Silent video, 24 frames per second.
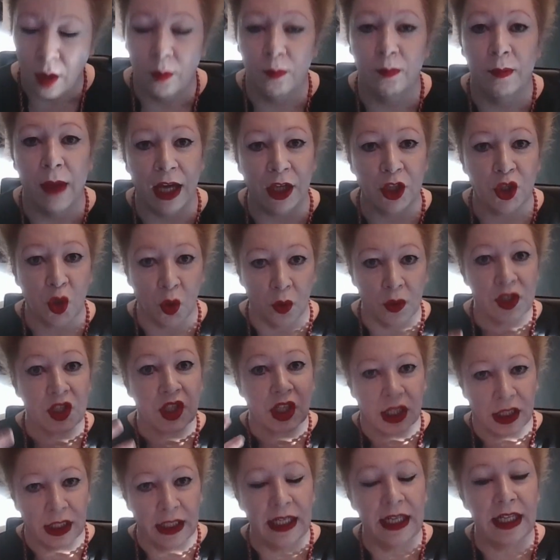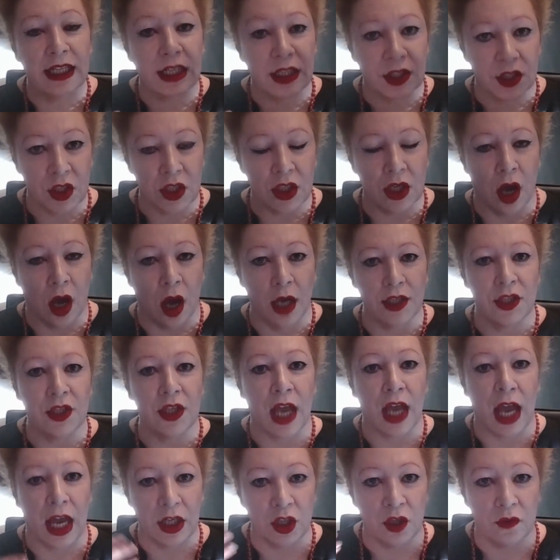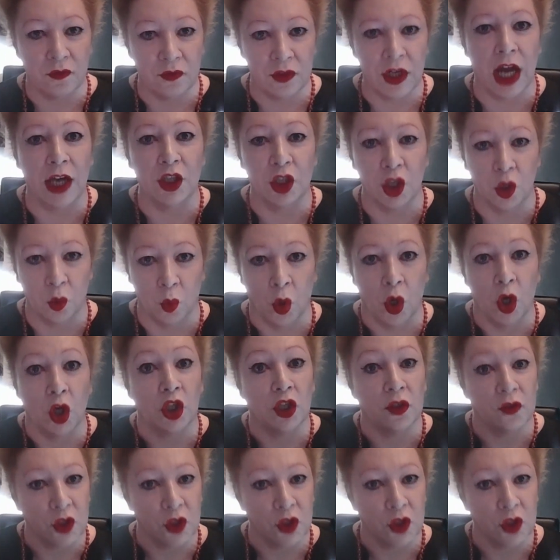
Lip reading: Make sure it's clear, concise, and you've done your work.